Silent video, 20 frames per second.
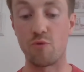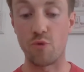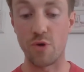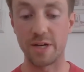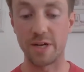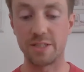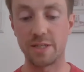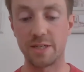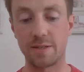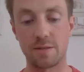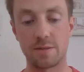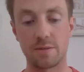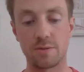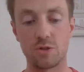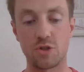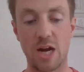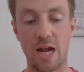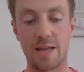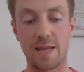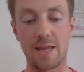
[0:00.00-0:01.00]
rigid
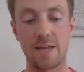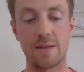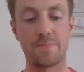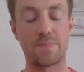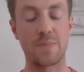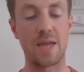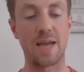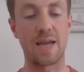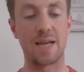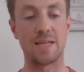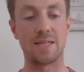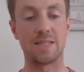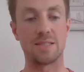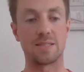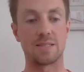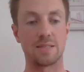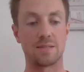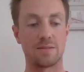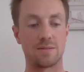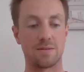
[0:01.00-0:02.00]
tracking
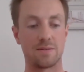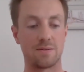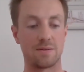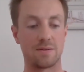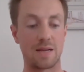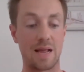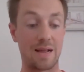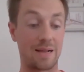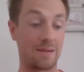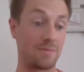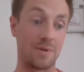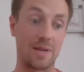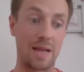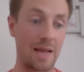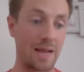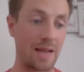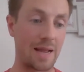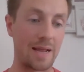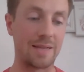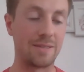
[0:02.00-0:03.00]
is
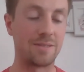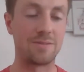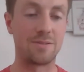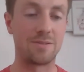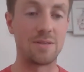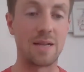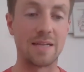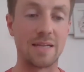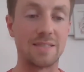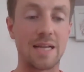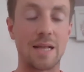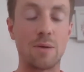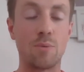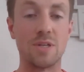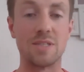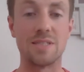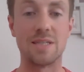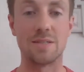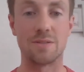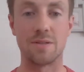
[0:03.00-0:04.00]
exactly what it
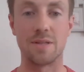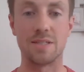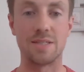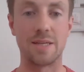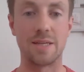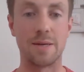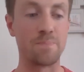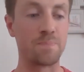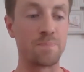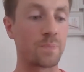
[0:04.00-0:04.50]
says on the tin.